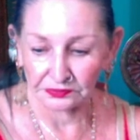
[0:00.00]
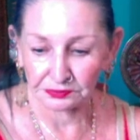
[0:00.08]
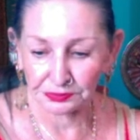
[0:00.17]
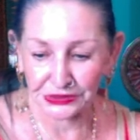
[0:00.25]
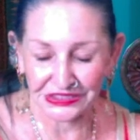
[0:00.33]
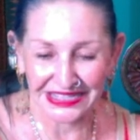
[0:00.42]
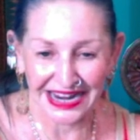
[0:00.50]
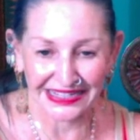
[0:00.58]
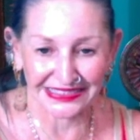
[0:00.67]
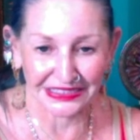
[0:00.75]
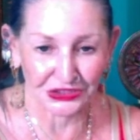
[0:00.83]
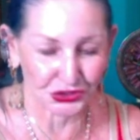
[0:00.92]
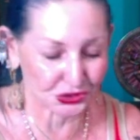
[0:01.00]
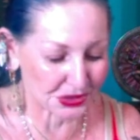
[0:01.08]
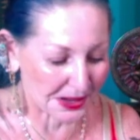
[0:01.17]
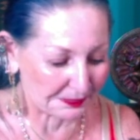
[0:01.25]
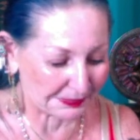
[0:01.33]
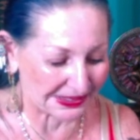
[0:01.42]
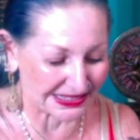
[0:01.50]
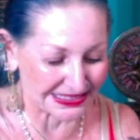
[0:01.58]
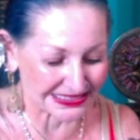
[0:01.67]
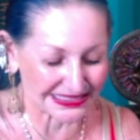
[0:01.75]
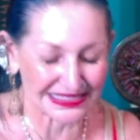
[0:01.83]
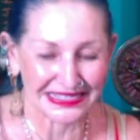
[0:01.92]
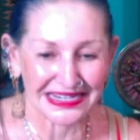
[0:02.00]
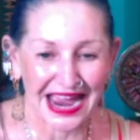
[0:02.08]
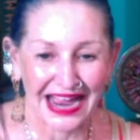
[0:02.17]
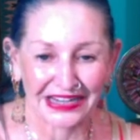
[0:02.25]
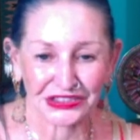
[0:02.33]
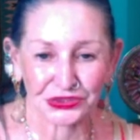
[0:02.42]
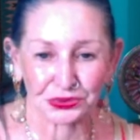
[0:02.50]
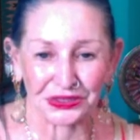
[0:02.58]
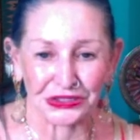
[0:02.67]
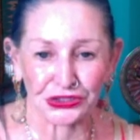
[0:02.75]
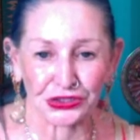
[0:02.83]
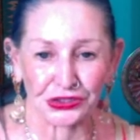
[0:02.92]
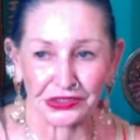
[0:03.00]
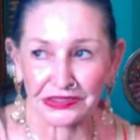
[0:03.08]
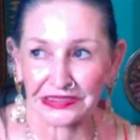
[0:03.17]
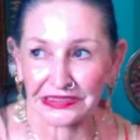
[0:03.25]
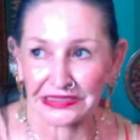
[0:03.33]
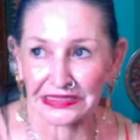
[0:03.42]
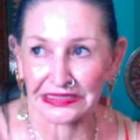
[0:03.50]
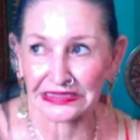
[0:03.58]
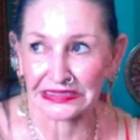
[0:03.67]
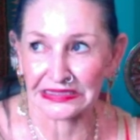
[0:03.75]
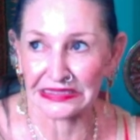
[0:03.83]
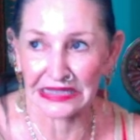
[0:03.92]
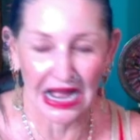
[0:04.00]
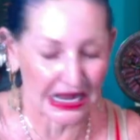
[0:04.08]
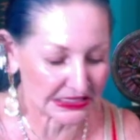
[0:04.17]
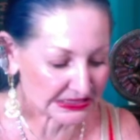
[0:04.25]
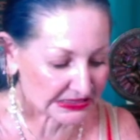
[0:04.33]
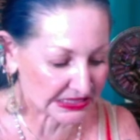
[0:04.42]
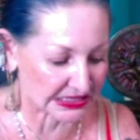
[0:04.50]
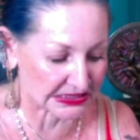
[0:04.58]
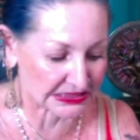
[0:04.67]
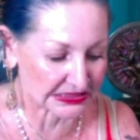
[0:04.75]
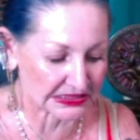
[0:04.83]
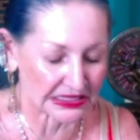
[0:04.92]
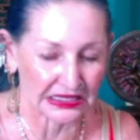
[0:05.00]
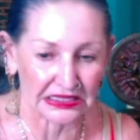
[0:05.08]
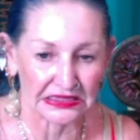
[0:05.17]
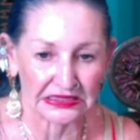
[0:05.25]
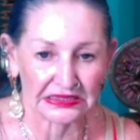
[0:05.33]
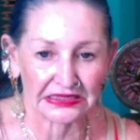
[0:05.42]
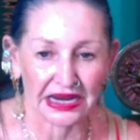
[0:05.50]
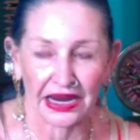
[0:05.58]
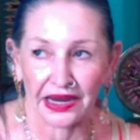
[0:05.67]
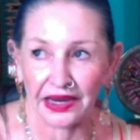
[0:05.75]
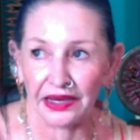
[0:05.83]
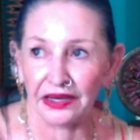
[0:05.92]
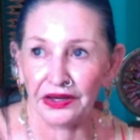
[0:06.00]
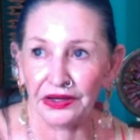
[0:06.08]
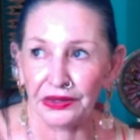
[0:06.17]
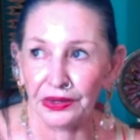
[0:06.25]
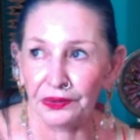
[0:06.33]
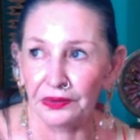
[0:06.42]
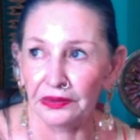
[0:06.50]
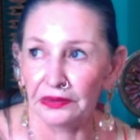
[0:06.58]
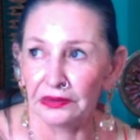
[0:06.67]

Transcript: protecting Trump and his tax returns and this nonsense that he's saying, you know?